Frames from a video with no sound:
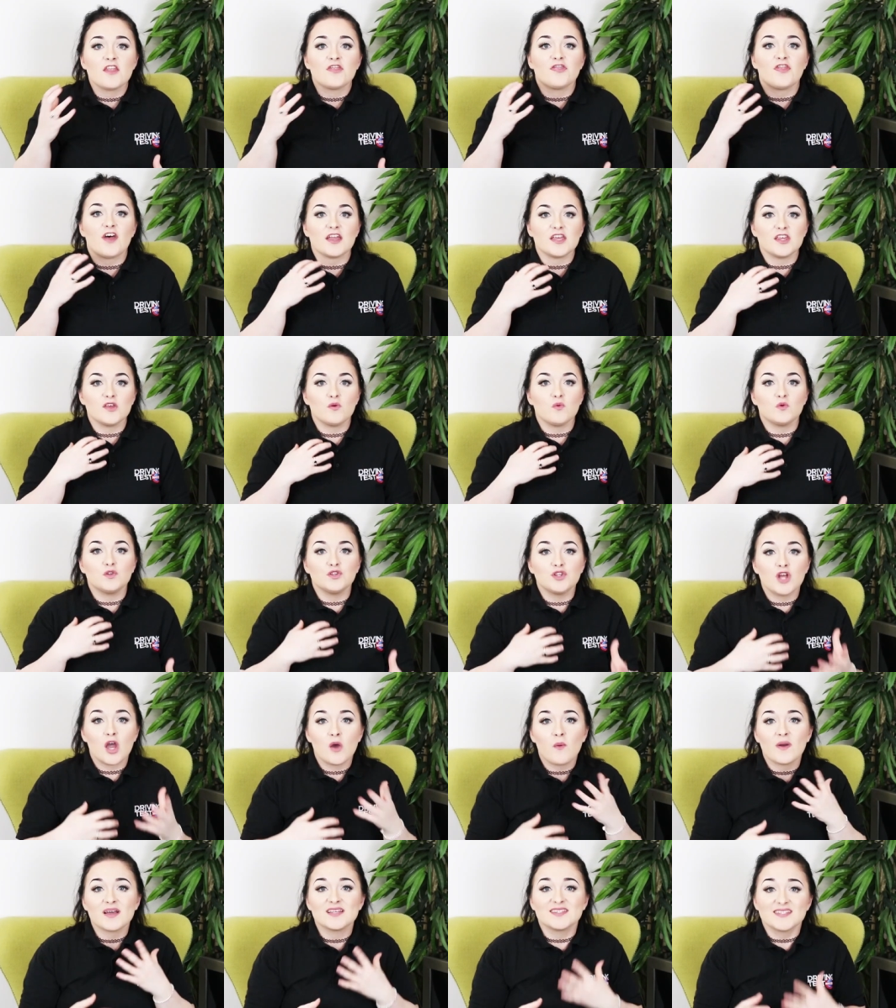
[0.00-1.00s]
that you will
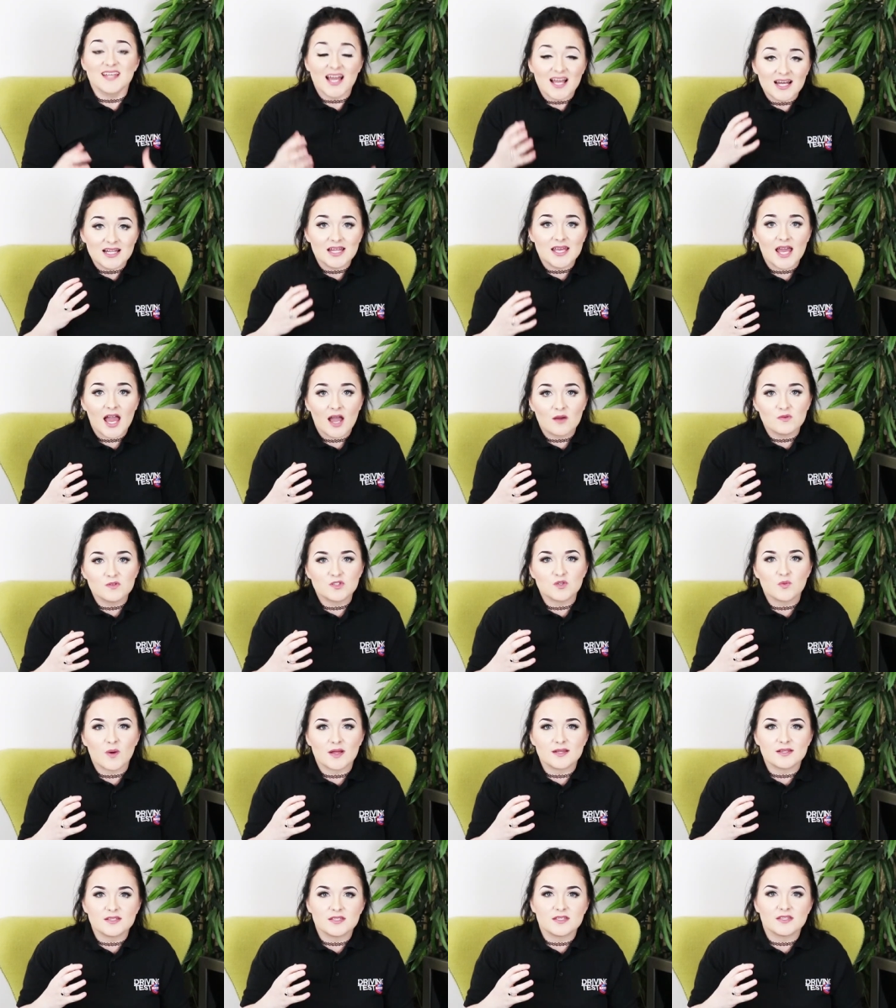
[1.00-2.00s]
know exactly how to
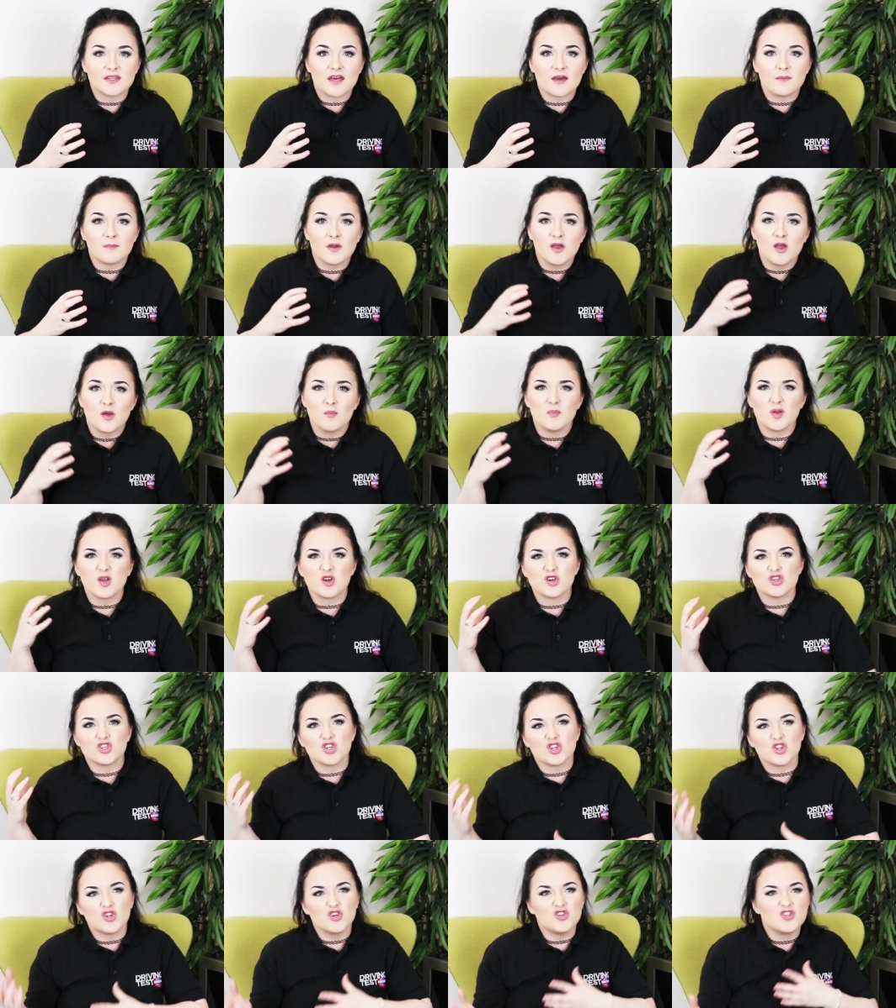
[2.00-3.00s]
answer them because
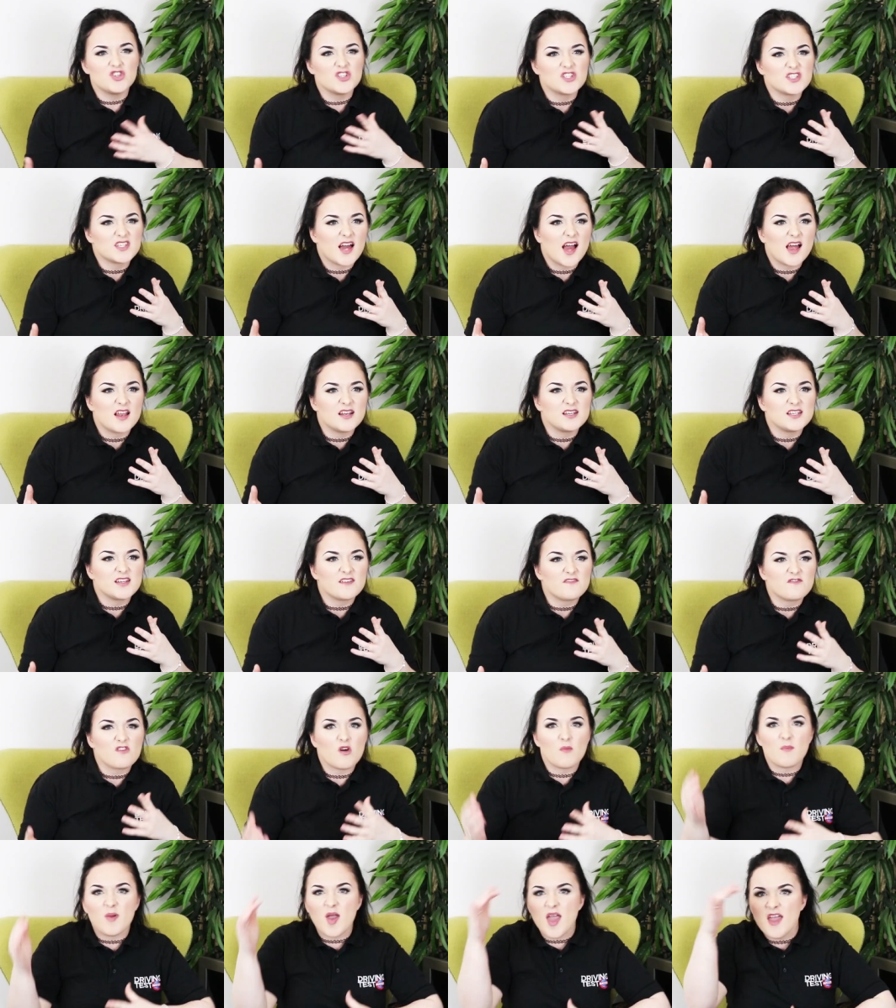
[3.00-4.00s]
you'll understand it
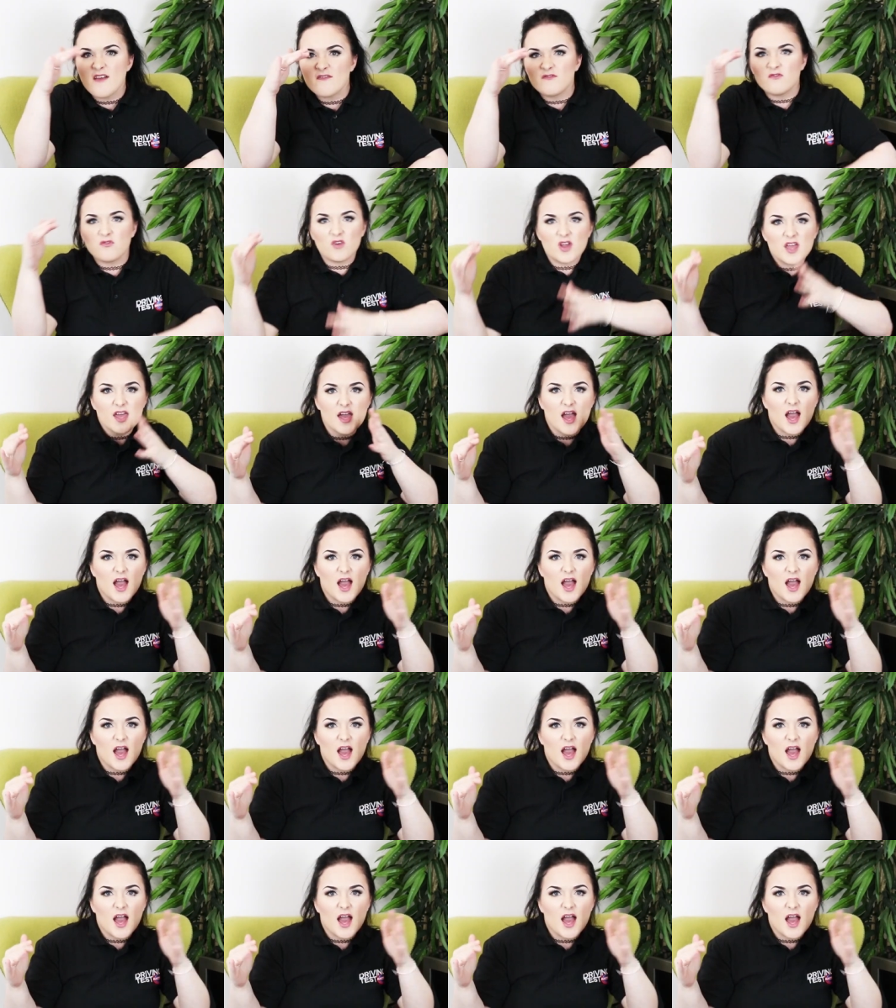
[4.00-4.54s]
from every